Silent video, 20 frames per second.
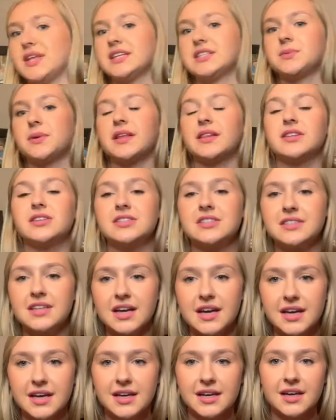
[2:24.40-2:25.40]
that's what it looks
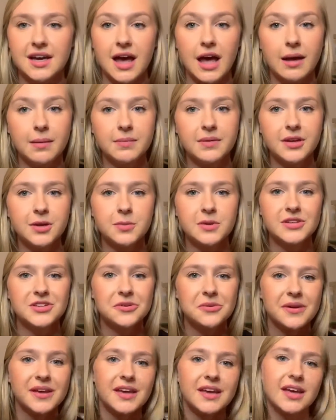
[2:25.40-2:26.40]
like. I'm gonna be
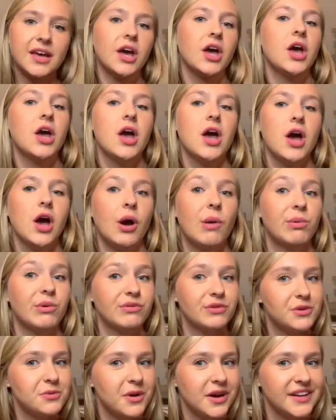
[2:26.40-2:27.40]
doing a
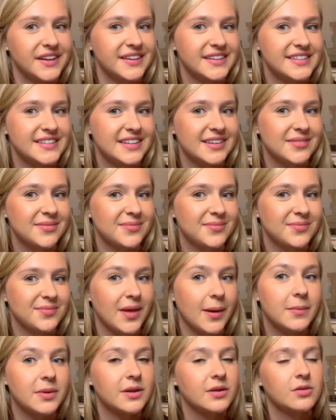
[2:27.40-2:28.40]
review on it.
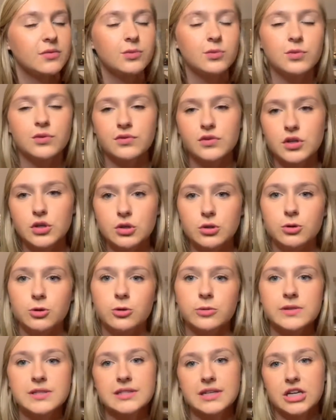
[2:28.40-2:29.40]
I'm gonna
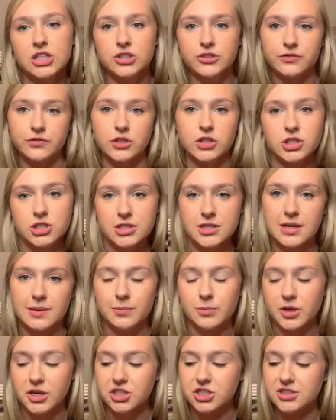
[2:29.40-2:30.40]
review / first
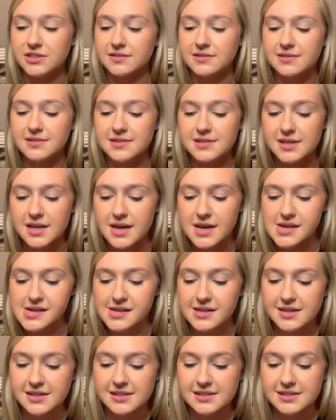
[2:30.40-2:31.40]
impressions.
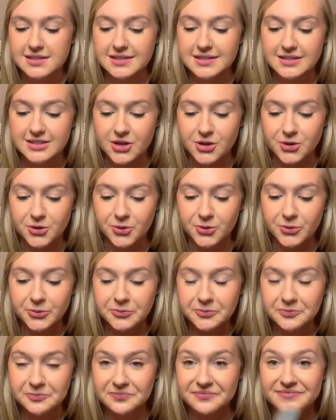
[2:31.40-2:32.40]
So
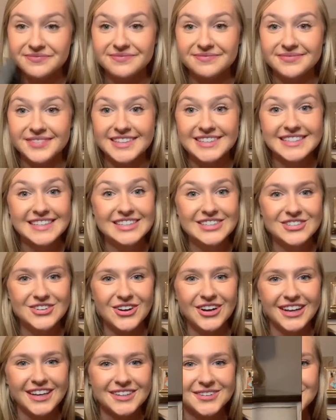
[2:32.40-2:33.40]
let's get started.